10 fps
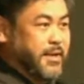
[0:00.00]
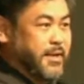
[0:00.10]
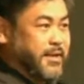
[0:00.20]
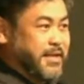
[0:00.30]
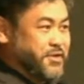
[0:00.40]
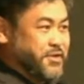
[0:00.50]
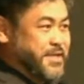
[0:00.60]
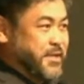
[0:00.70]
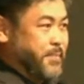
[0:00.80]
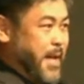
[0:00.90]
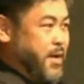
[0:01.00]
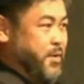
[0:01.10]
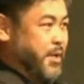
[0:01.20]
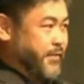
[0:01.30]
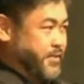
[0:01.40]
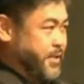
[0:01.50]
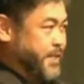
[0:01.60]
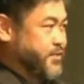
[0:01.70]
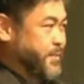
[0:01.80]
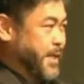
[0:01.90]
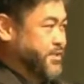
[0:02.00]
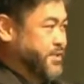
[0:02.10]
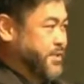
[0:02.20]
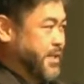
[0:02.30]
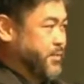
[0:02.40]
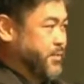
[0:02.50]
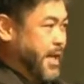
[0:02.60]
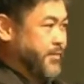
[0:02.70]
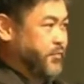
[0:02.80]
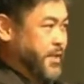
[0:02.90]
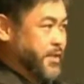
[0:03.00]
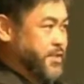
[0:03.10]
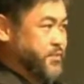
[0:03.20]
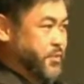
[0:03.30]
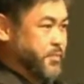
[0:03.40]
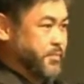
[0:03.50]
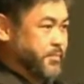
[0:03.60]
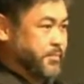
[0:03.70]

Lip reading: they understand the power of the transformation that we have in this room,